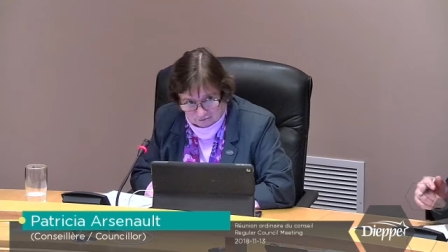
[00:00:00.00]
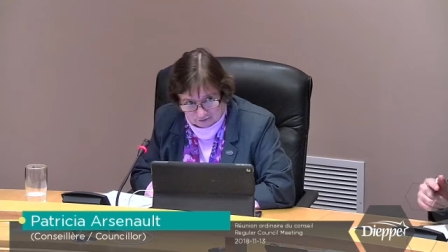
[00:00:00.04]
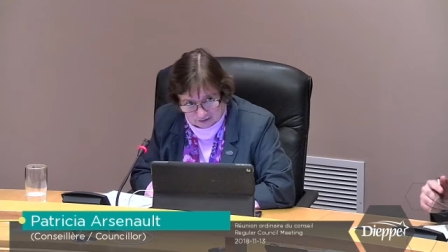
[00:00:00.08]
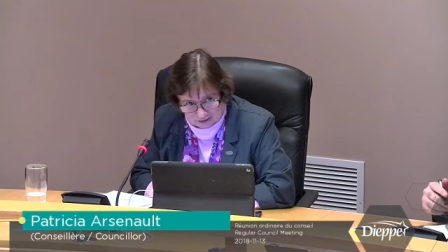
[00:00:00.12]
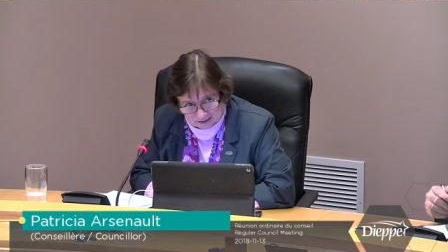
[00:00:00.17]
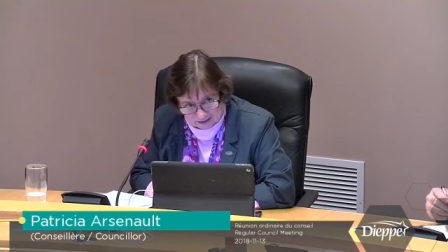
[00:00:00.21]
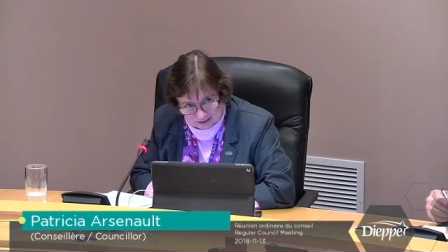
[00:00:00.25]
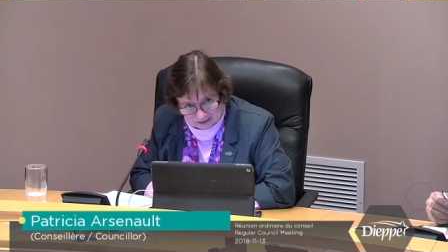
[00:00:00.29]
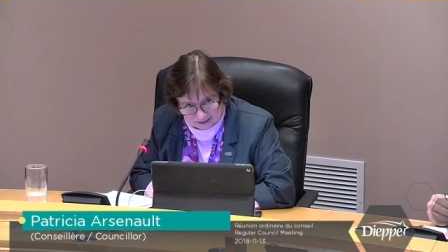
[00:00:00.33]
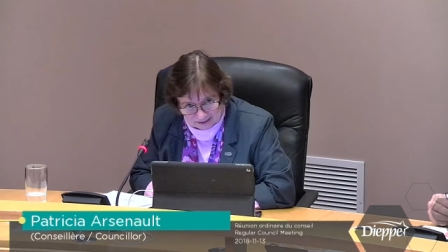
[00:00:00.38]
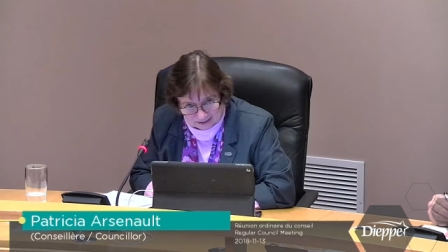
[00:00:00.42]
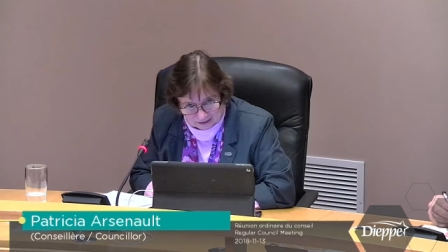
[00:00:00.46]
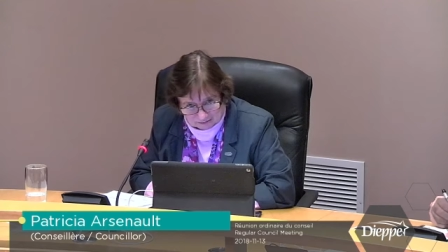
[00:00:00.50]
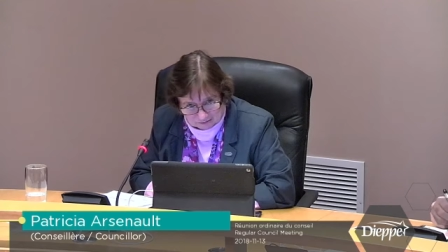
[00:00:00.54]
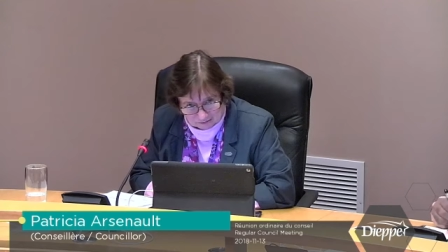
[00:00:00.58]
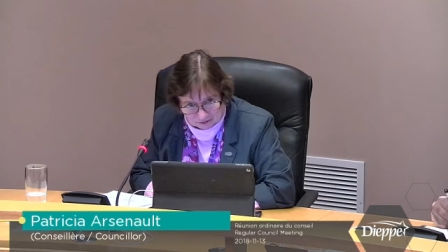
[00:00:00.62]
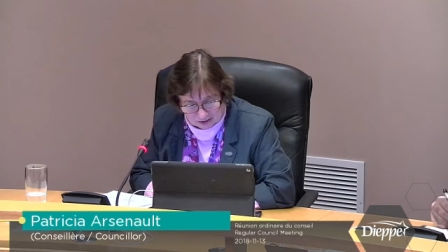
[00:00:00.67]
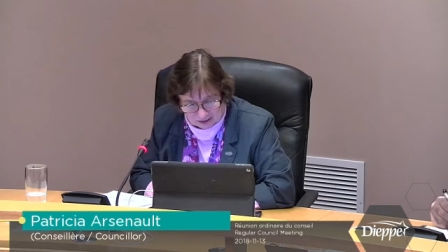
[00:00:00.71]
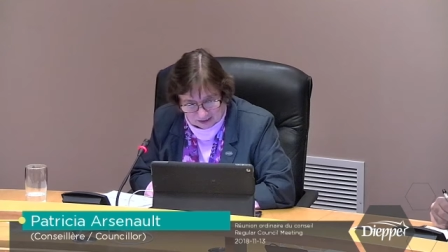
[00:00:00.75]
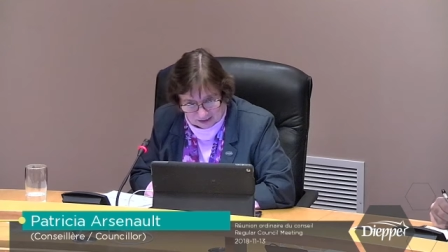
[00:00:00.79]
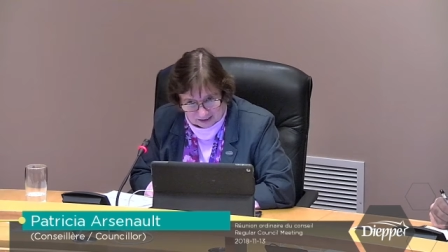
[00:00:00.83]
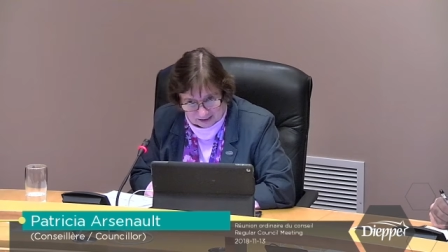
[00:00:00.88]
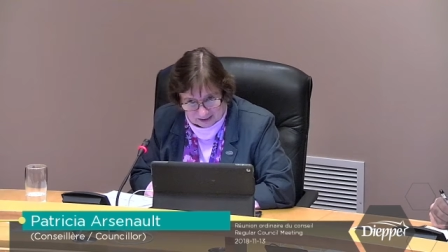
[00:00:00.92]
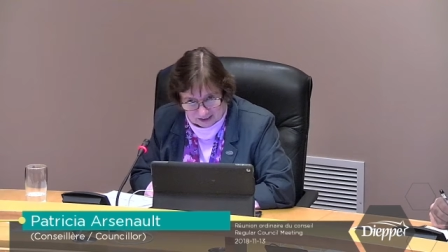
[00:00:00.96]
for having
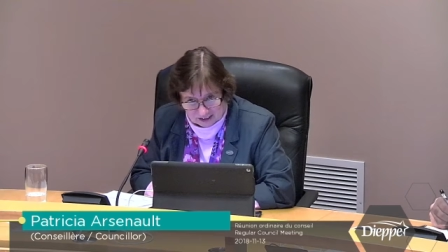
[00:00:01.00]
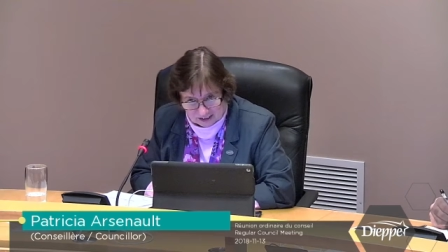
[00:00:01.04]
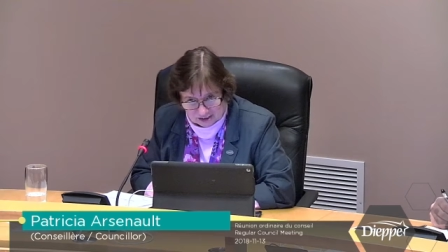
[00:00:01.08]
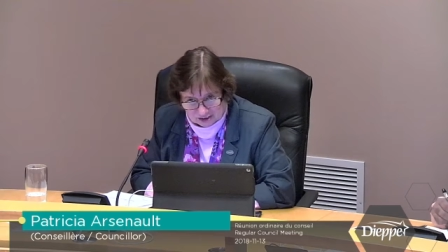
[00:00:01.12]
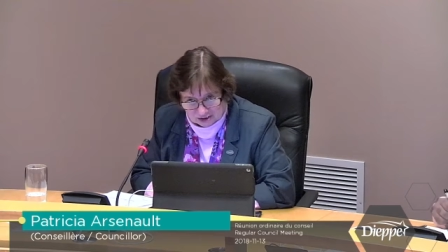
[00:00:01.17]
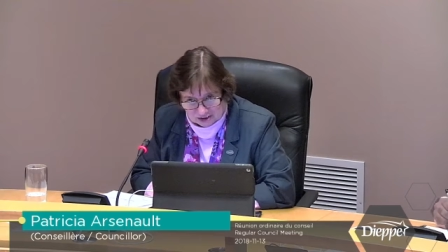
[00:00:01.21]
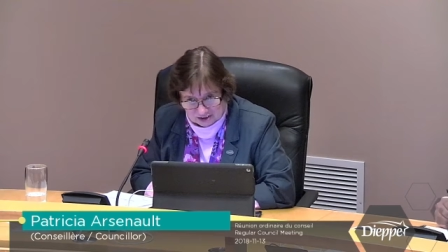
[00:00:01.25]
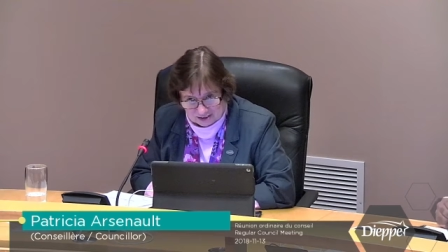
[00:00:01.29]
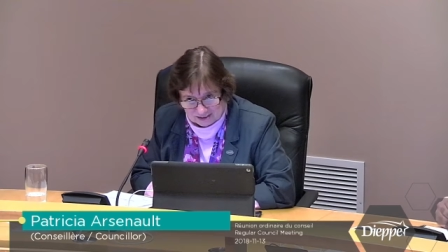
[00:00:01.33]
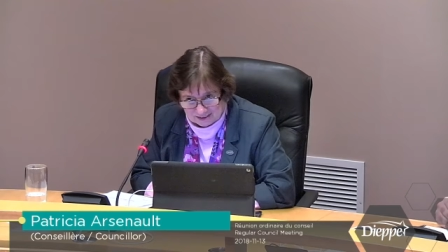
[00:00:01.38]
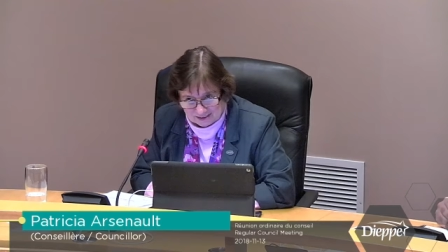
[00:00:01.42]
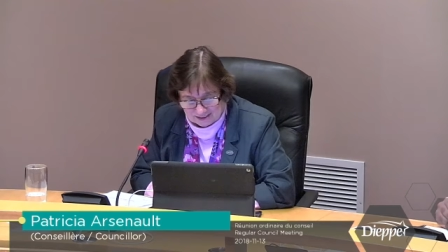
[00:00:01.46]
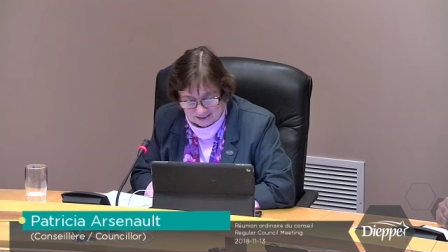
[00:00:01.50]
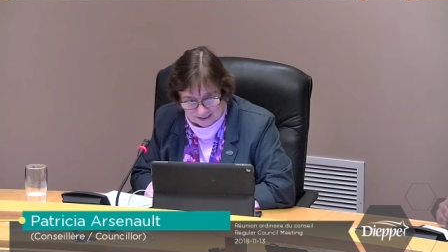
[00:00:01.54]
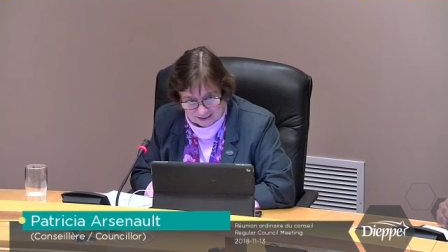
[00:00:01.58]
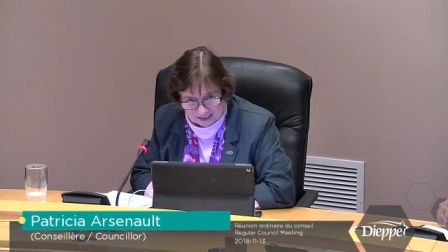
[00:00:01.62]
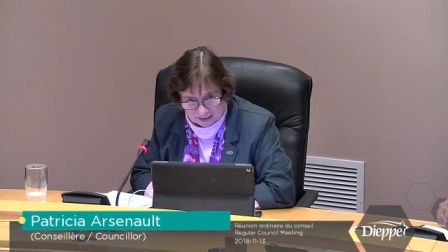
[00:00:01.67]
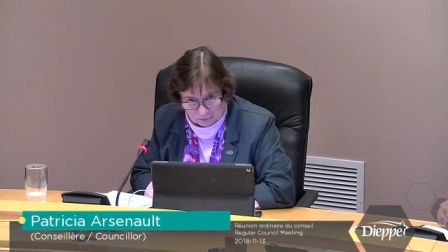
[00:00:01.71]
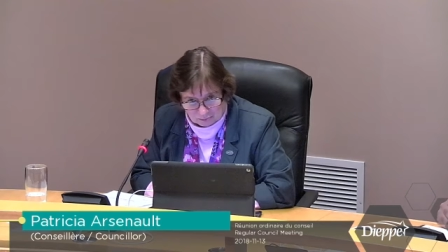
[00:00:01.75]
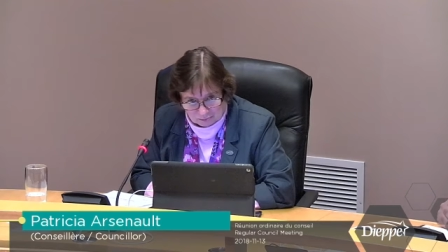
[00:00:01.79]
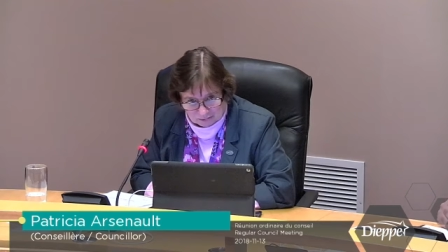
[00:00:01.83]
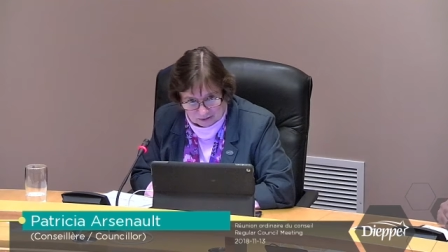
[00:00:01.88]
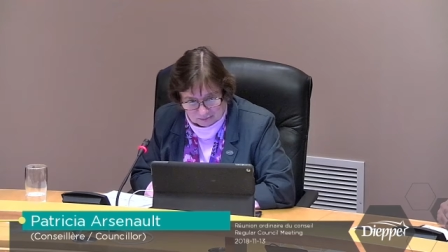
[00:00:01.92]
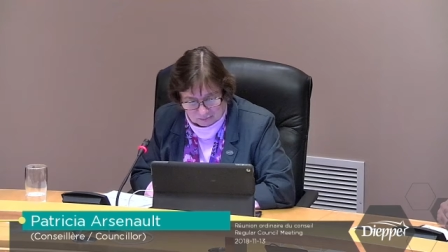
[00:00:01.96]
raised this
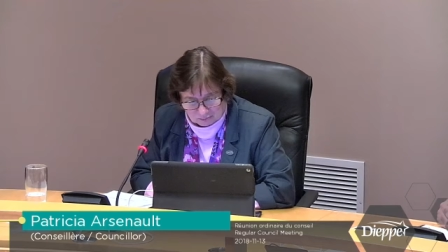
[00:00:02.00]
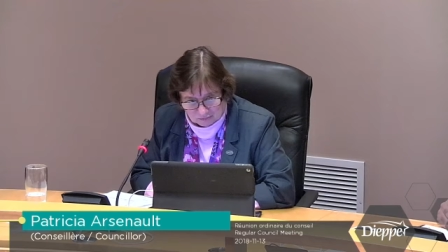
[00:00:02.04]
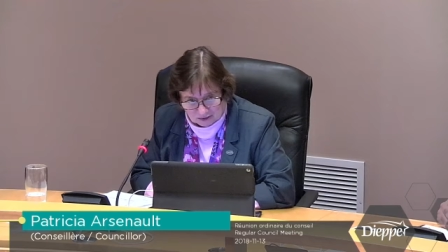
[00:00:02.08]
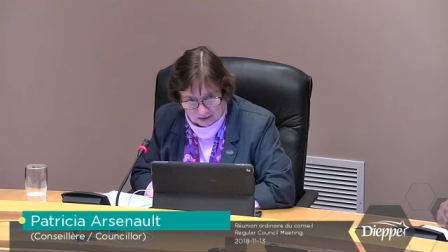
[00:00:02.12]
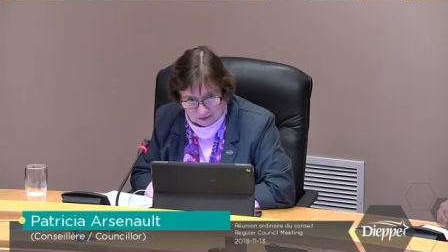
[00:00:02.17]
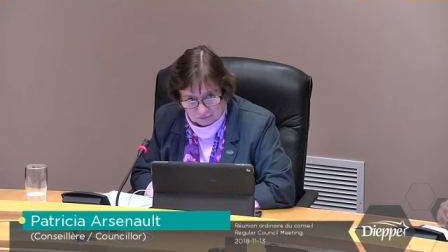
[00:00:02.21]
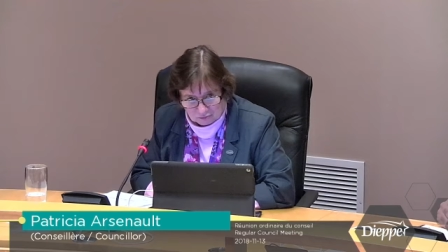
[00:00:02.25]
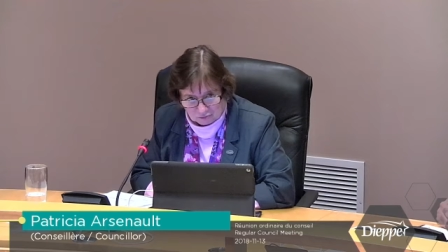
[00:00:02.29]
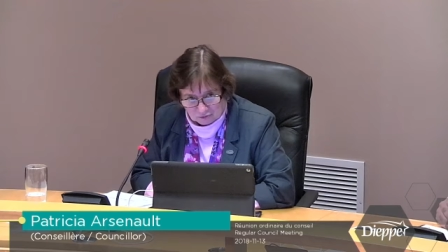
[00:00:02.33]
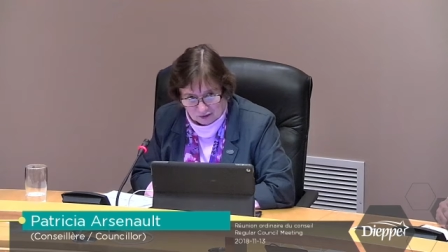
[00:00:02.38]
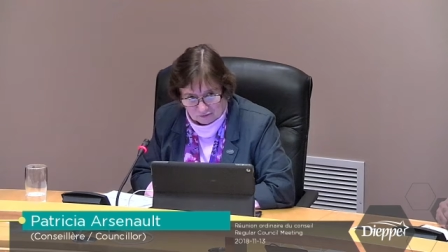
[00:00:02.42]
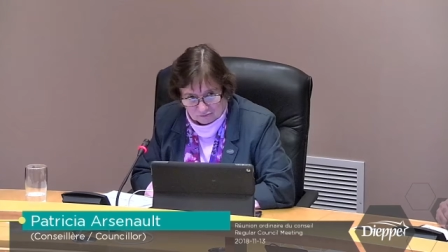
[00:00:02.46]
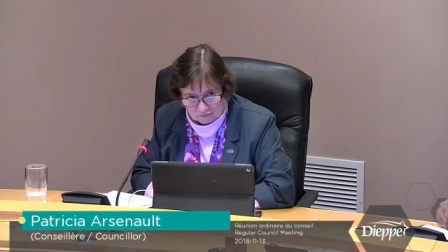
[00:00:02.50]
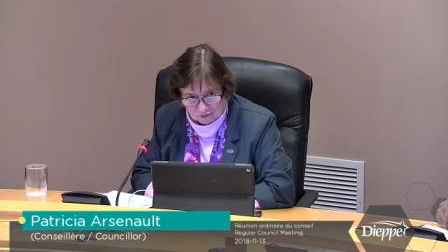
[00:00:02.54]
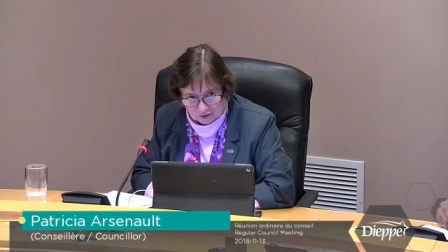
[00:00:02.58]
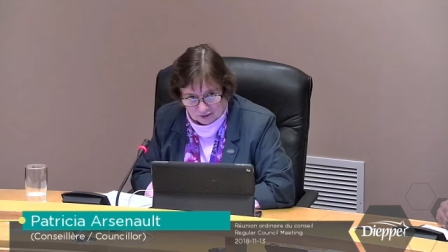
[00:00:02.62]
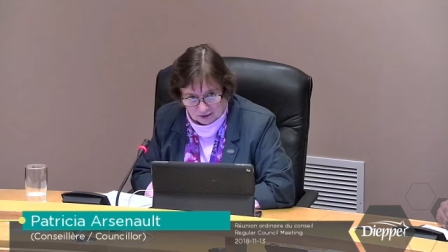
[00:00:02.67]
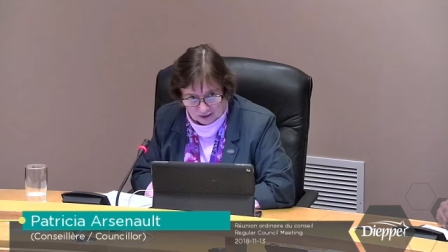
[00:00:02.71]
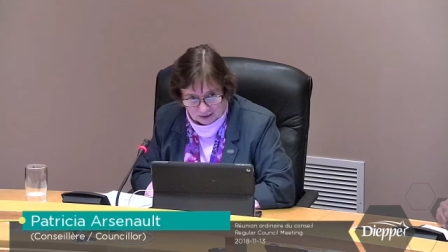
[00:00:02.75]
topic, and also to the